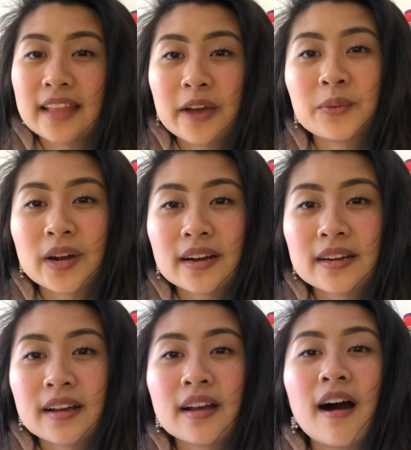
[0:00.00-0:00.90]
light work.
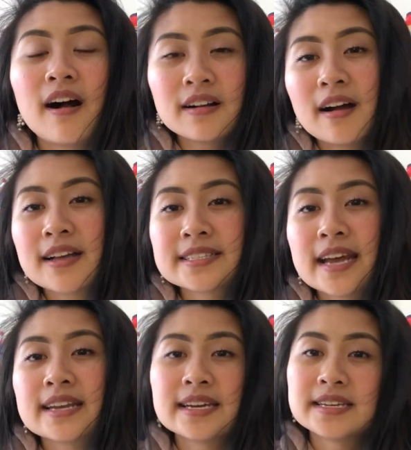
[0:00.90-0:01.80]
All
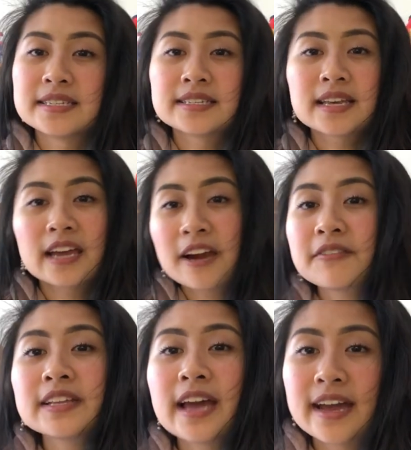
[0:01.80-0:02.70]
content is
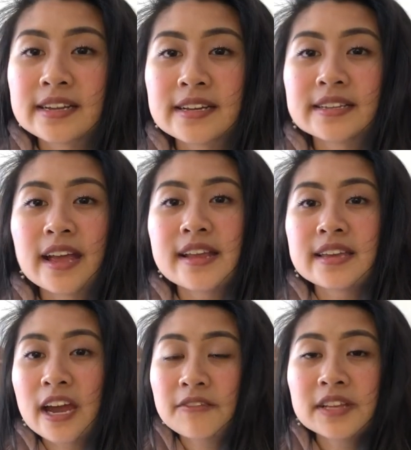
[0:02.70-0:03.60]
carefully edited and
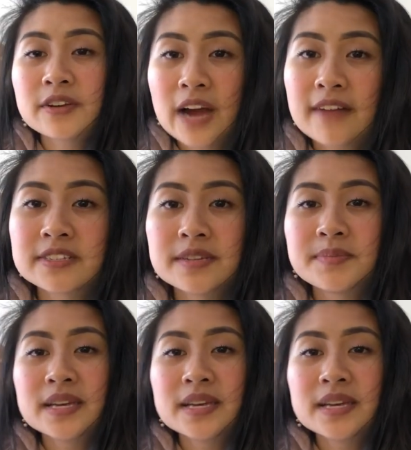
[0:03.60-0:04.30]
carefully crafted